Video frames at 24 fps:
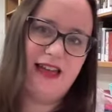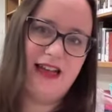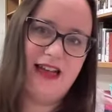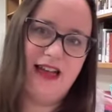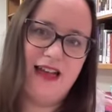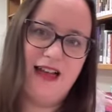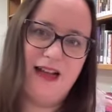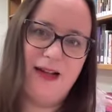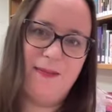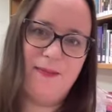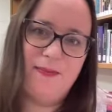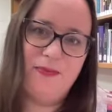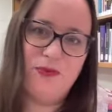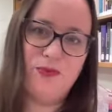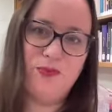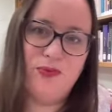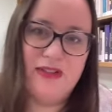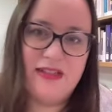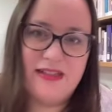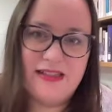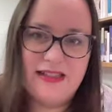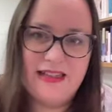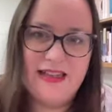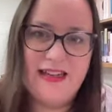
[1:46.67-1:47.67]
um,
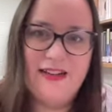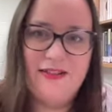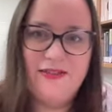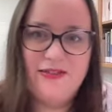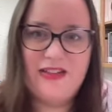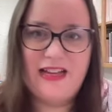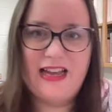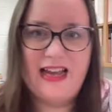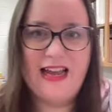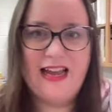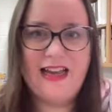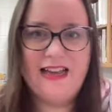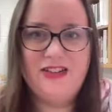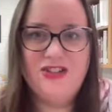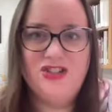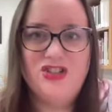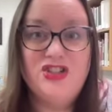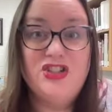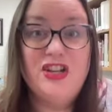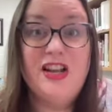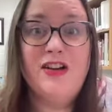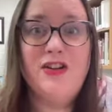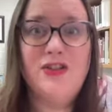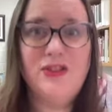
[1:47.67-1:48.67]
received a
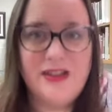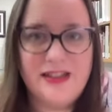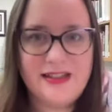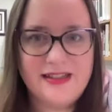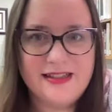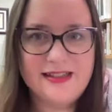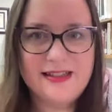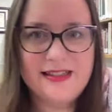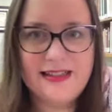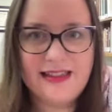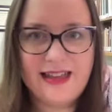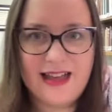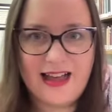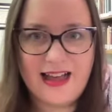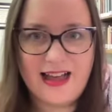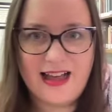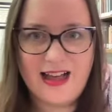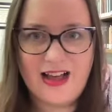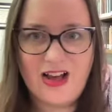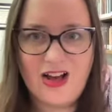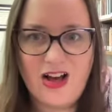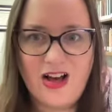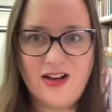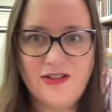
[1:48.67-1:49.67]
generous
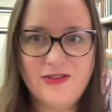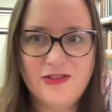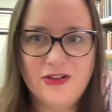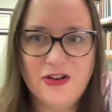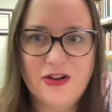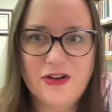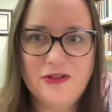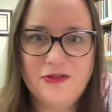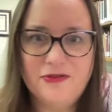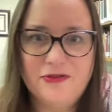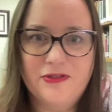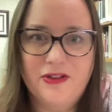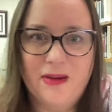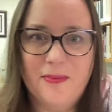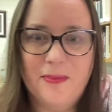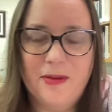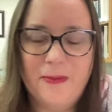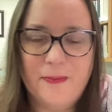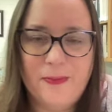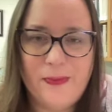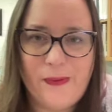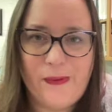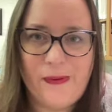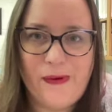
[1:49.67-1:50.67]
uh, offer from
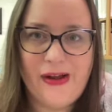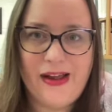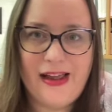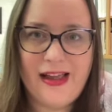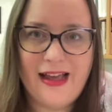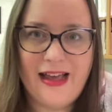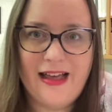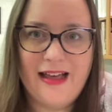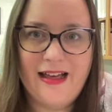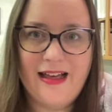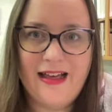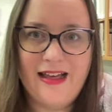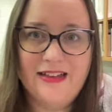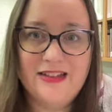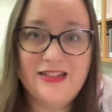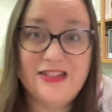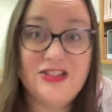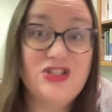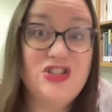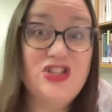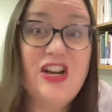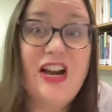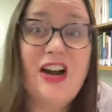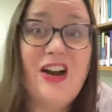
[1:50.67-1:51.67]
a boy uh, to
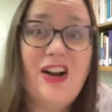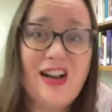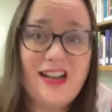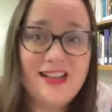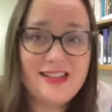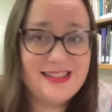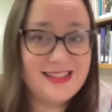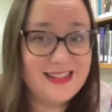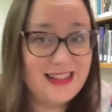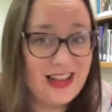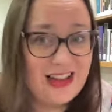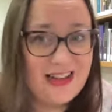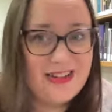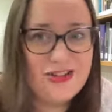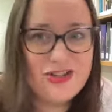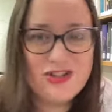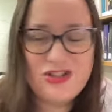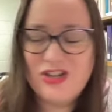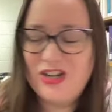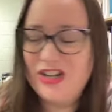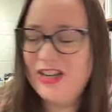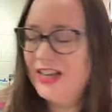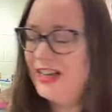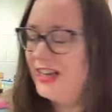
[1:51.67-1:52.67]
share his
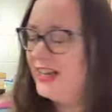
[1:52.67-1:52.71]
lunch